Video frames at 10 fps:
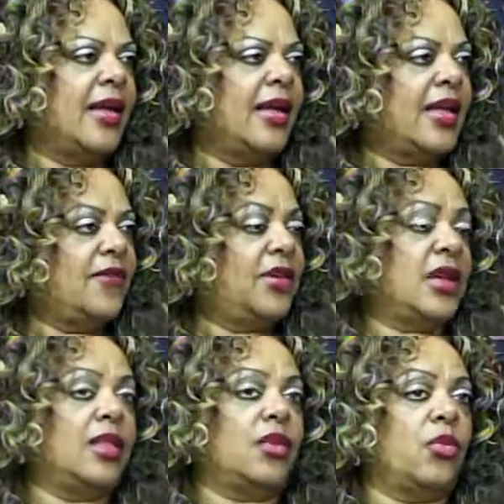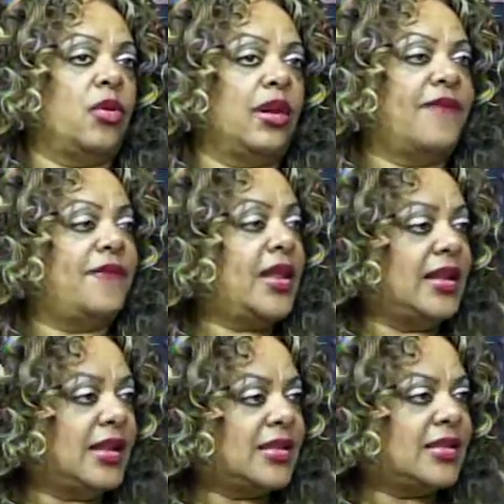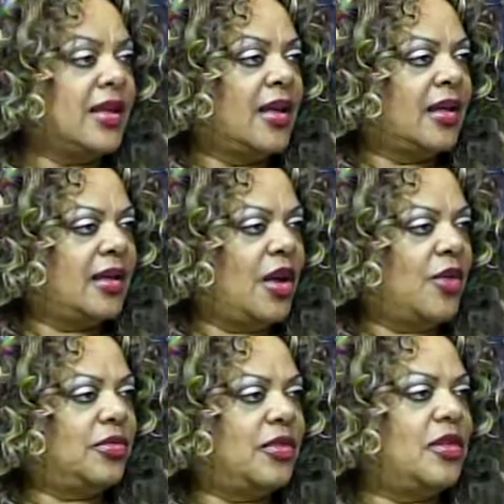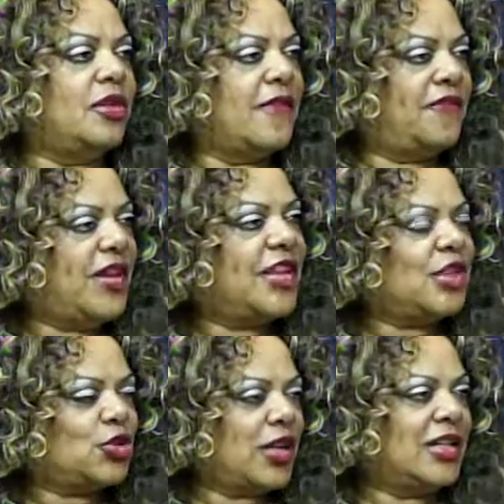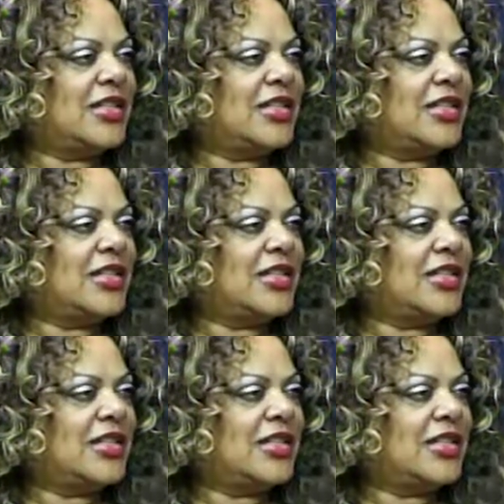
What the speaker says: Even in the world of fitness, you're a fitness trainer.